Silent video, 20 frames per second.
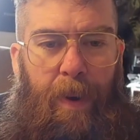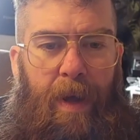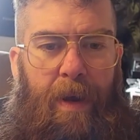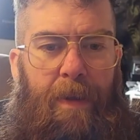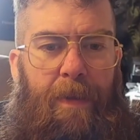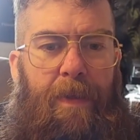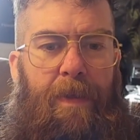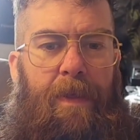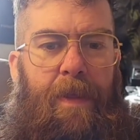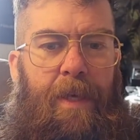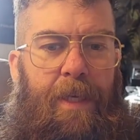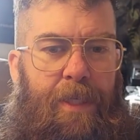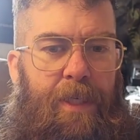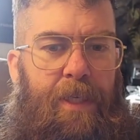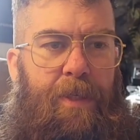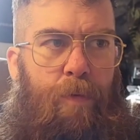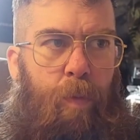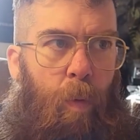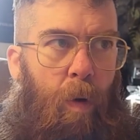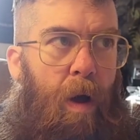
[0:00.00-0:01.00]
But this
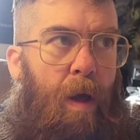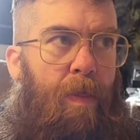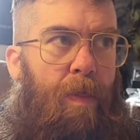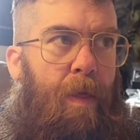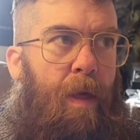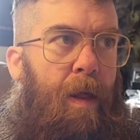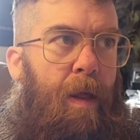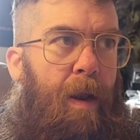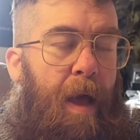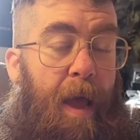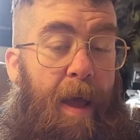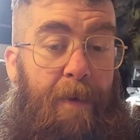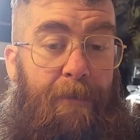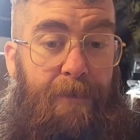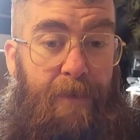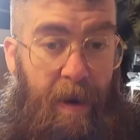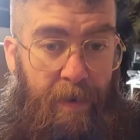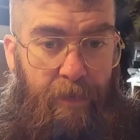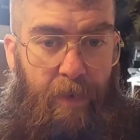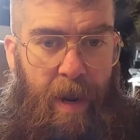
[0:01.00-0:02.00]
is one that I
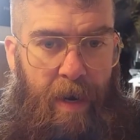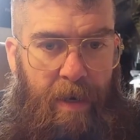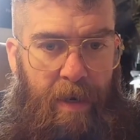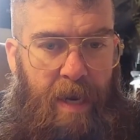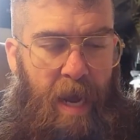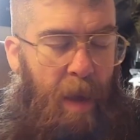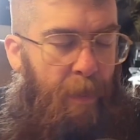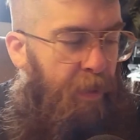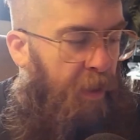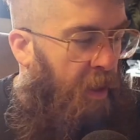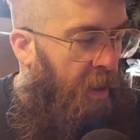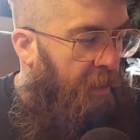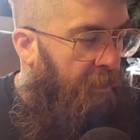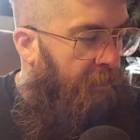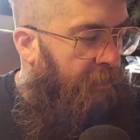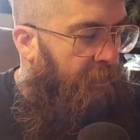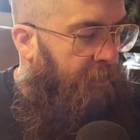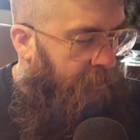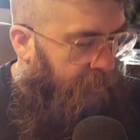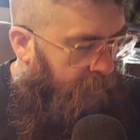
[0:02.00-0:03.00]
have never had a copy of.